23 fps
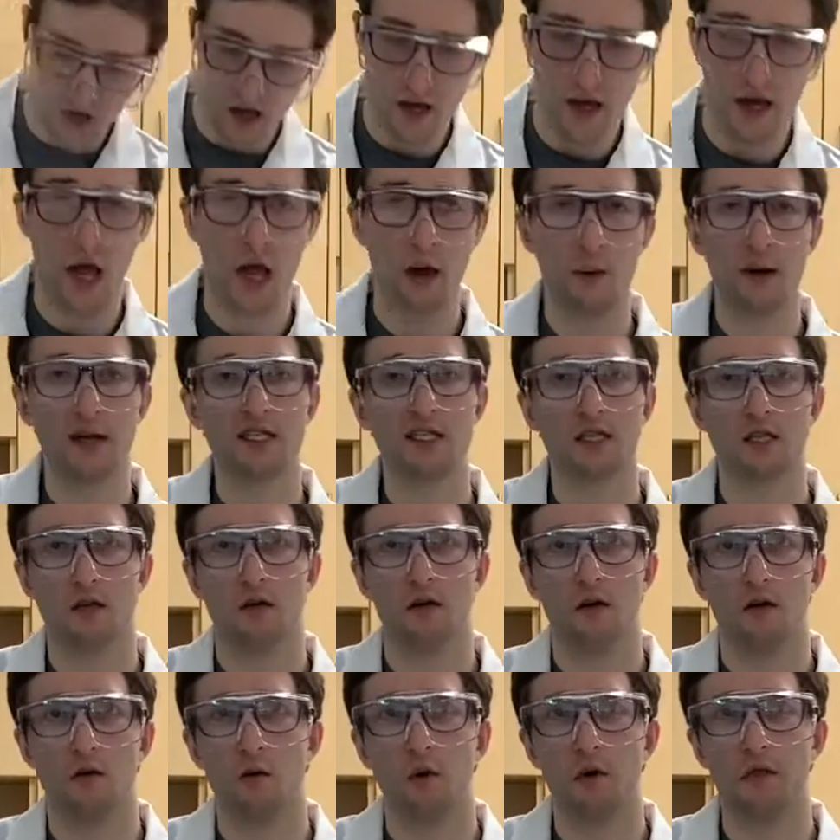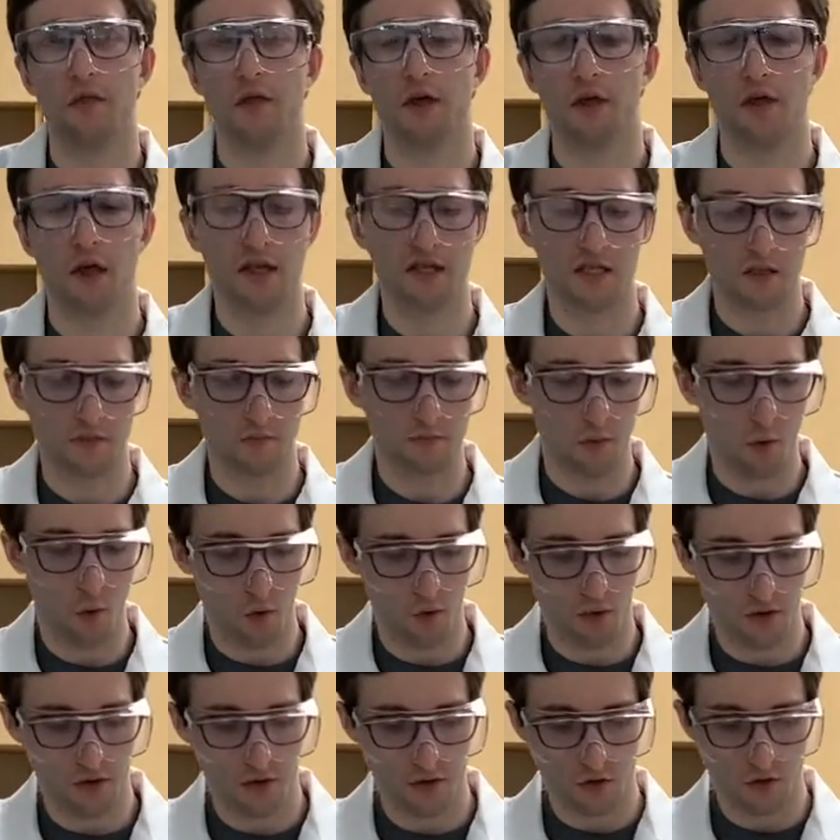Anyways, one thing that's
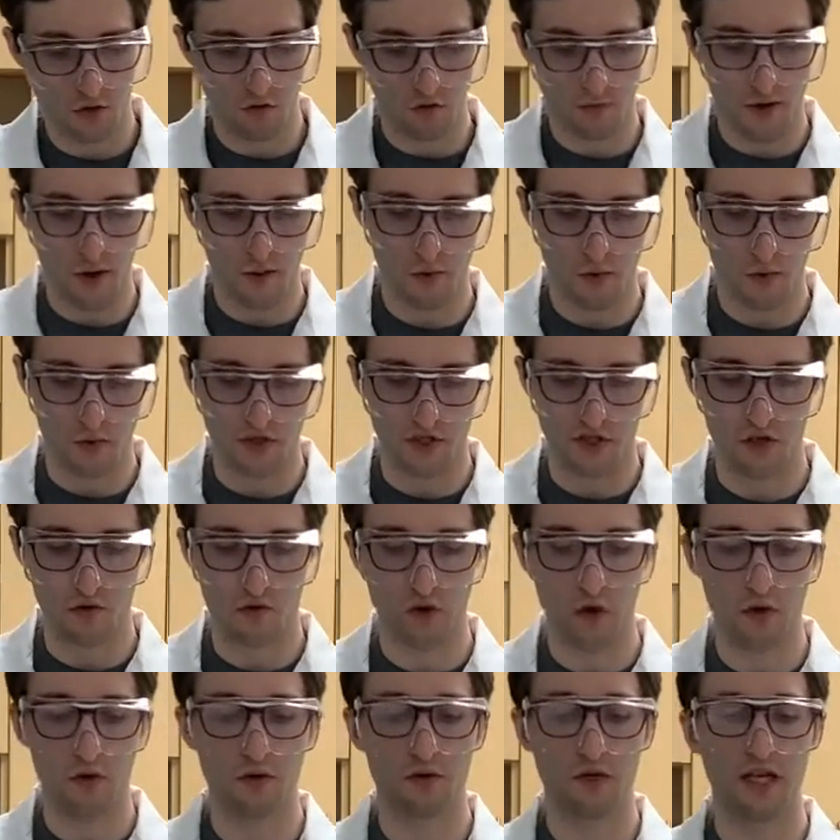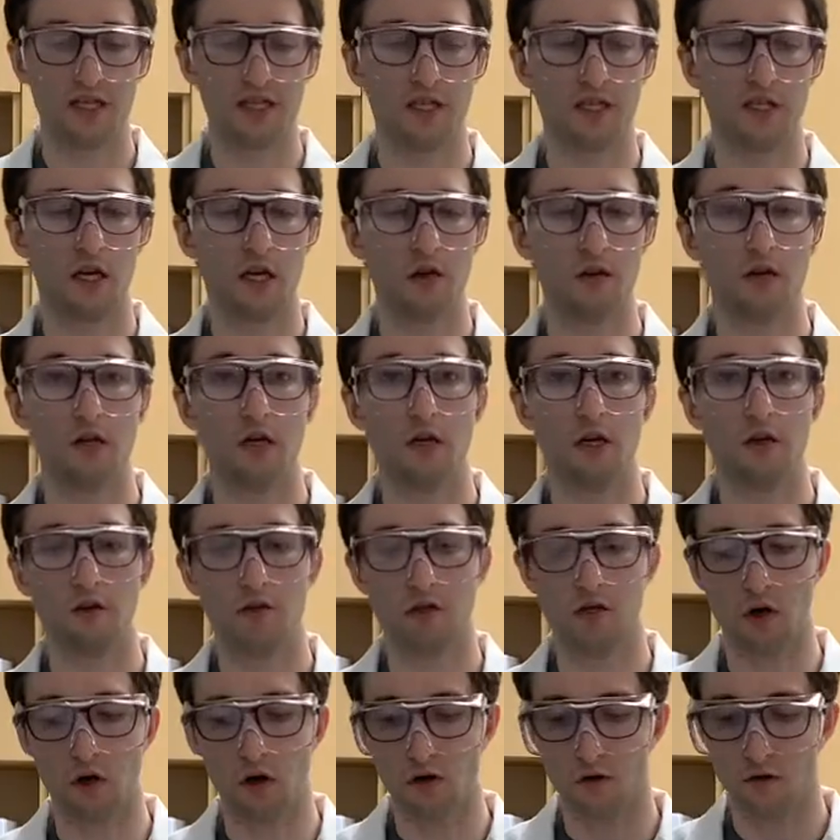important to remember is you don't necessarily need to use
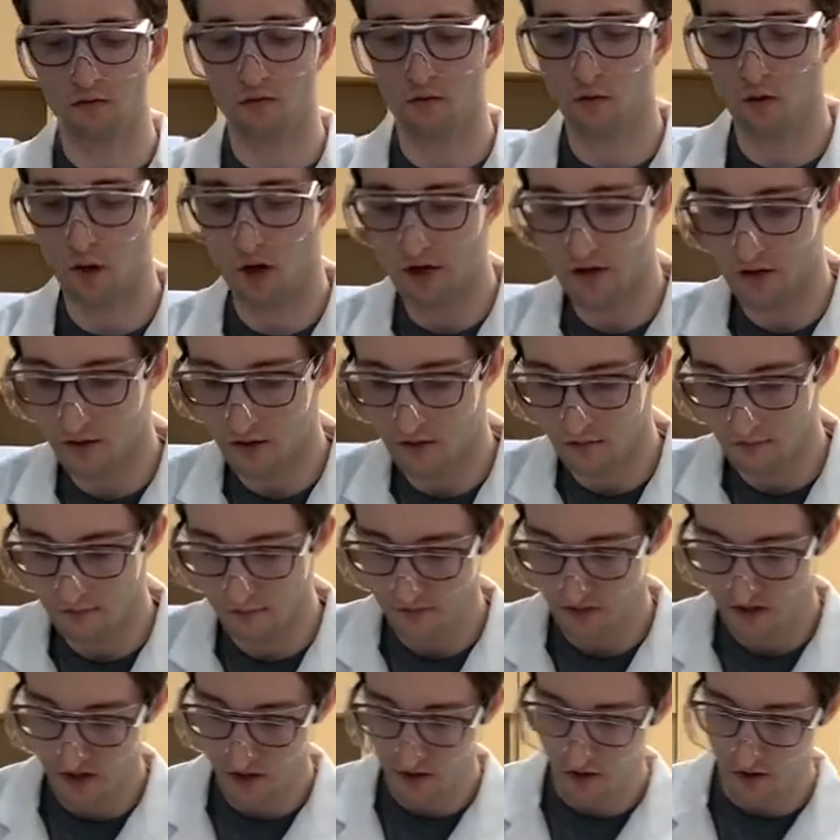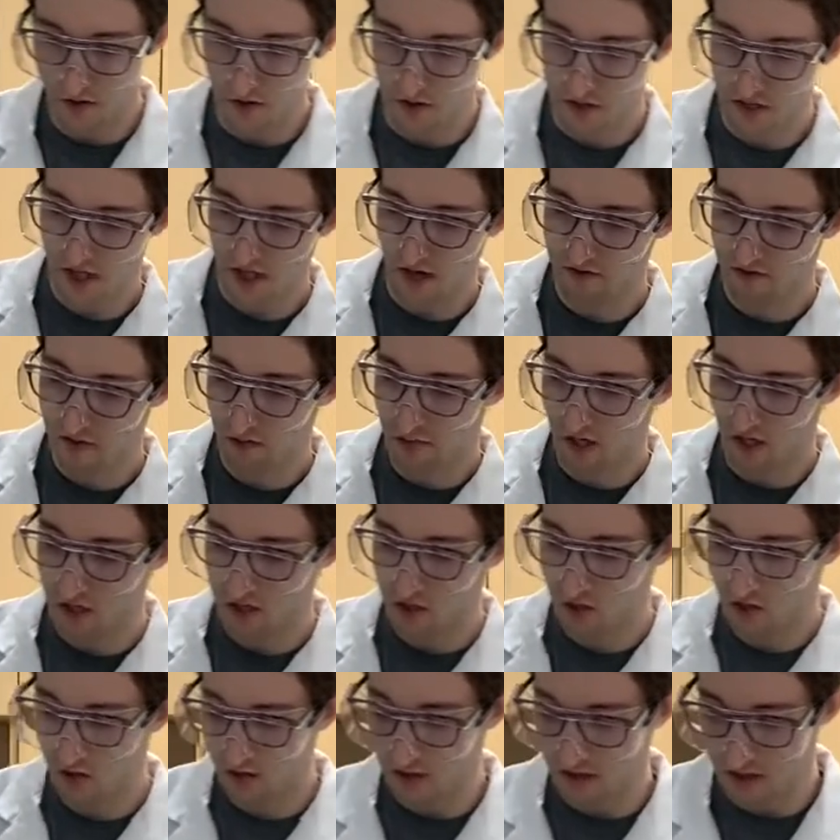all of the water. You just have to make
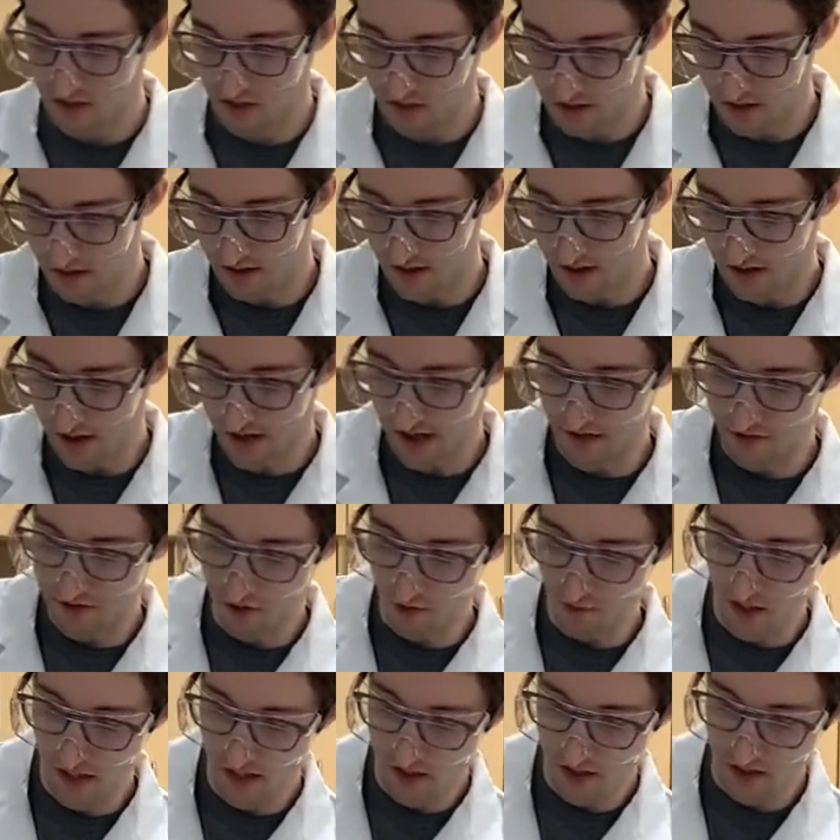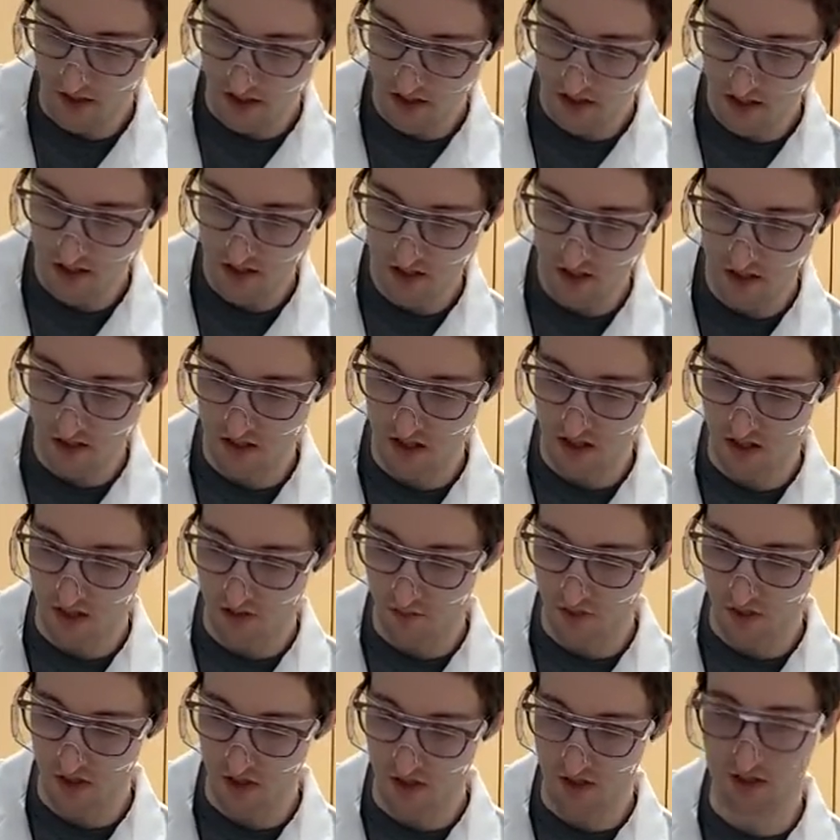sure it's at the right consistency
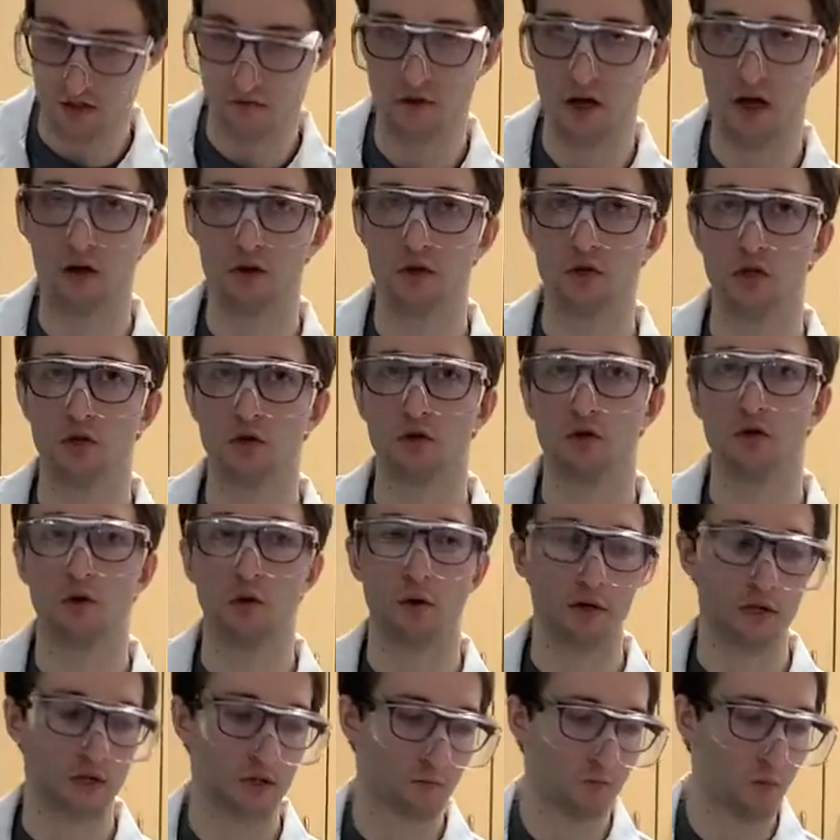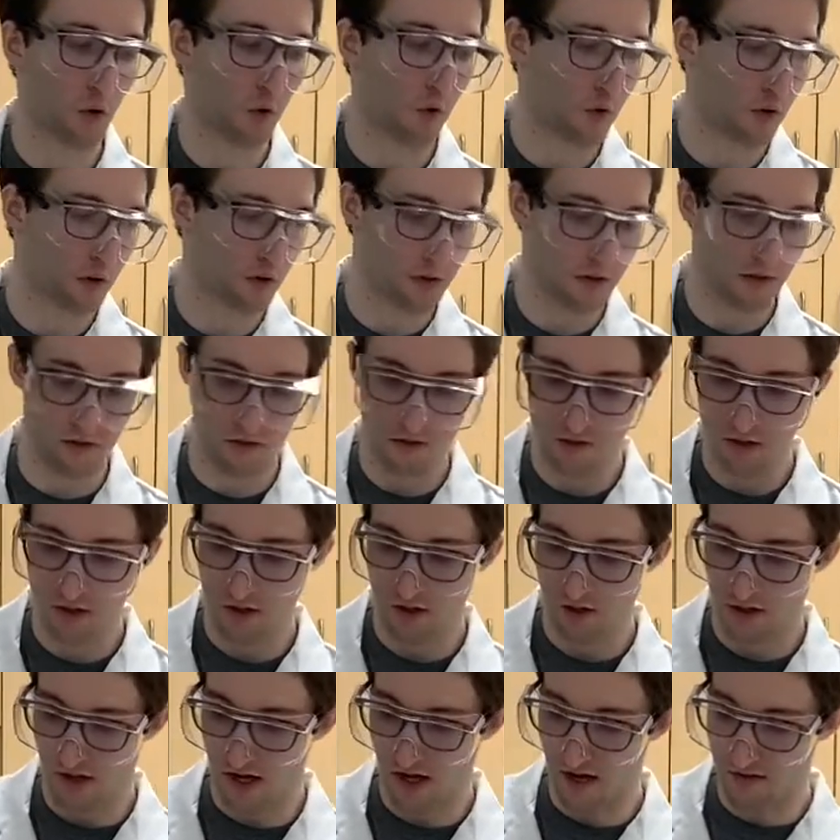because of how you're going to pour it
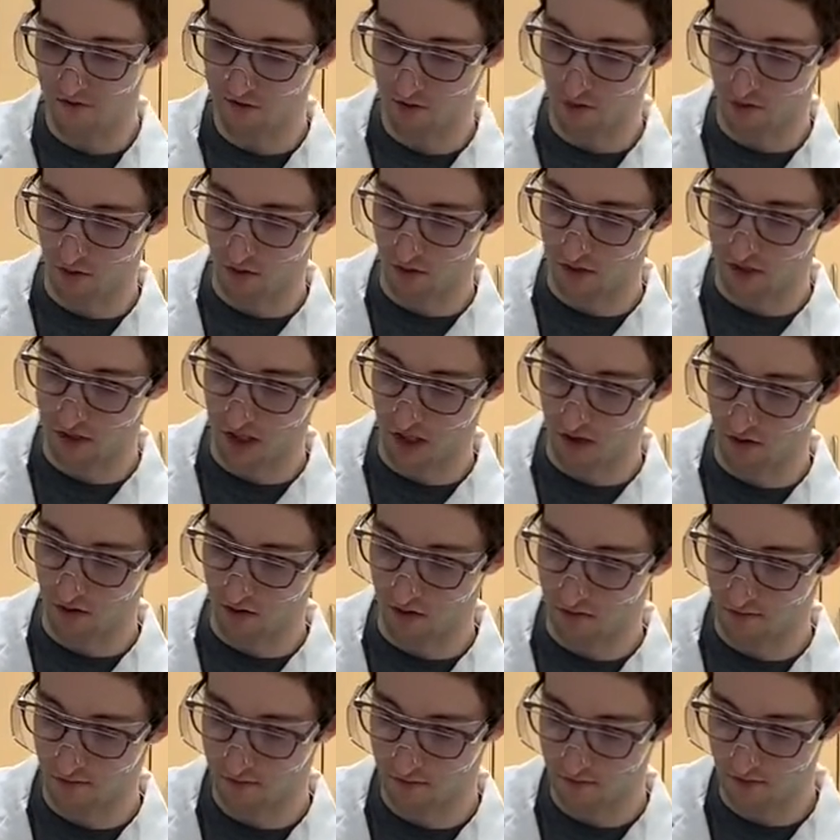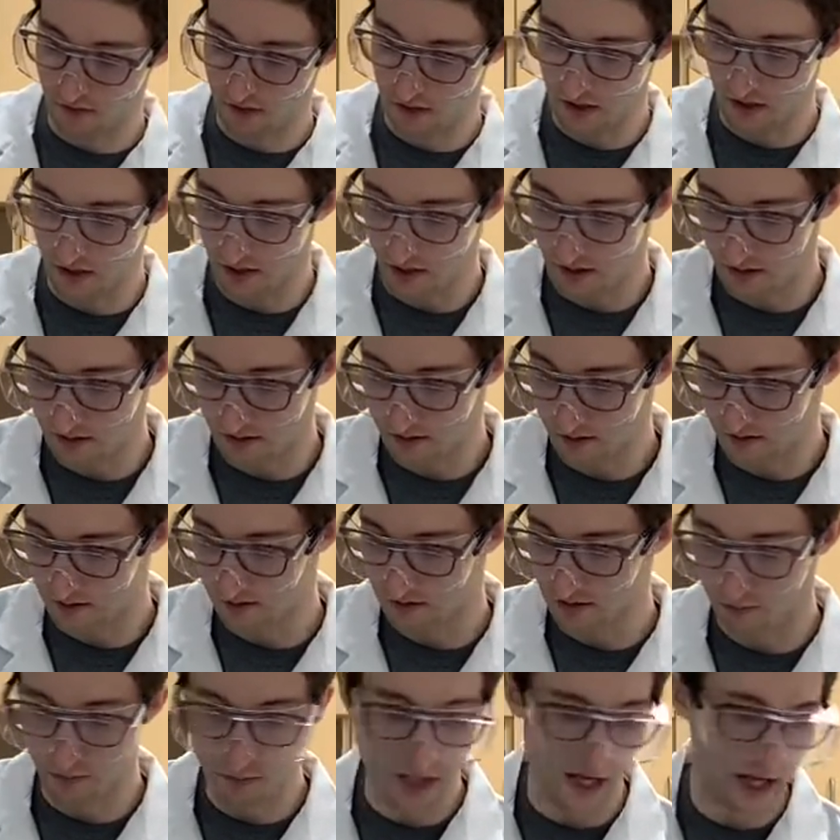afterwards out of the
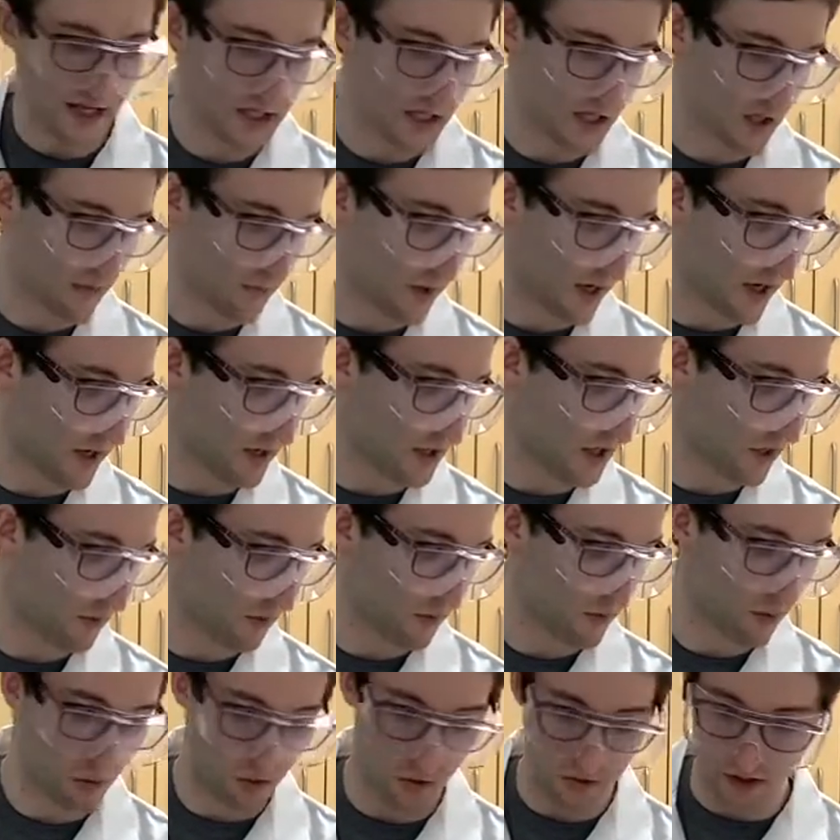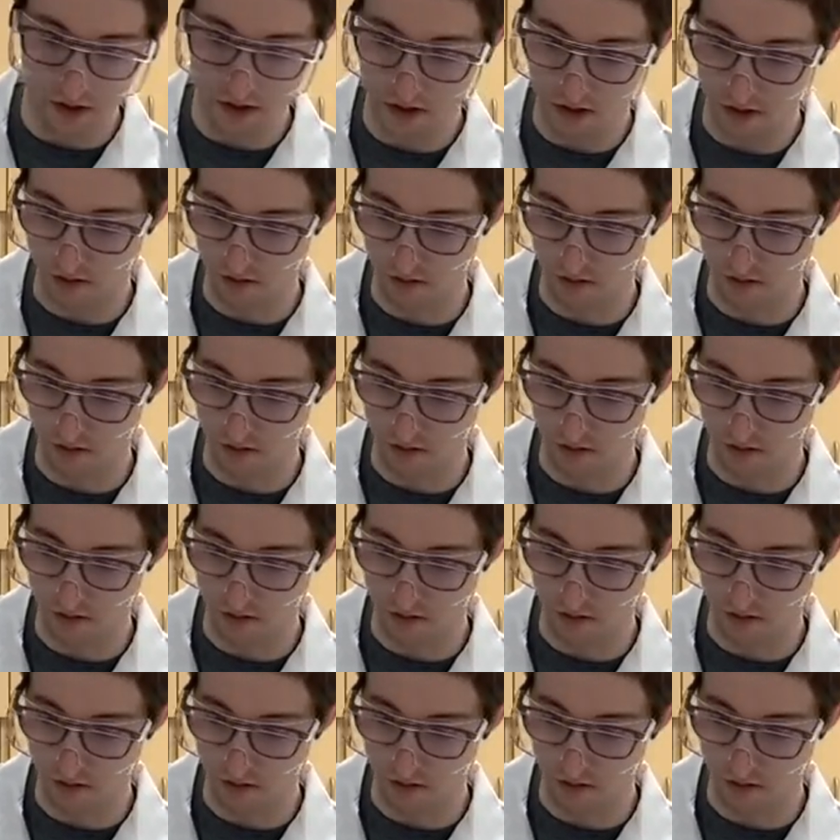plastic bag that we pour it into.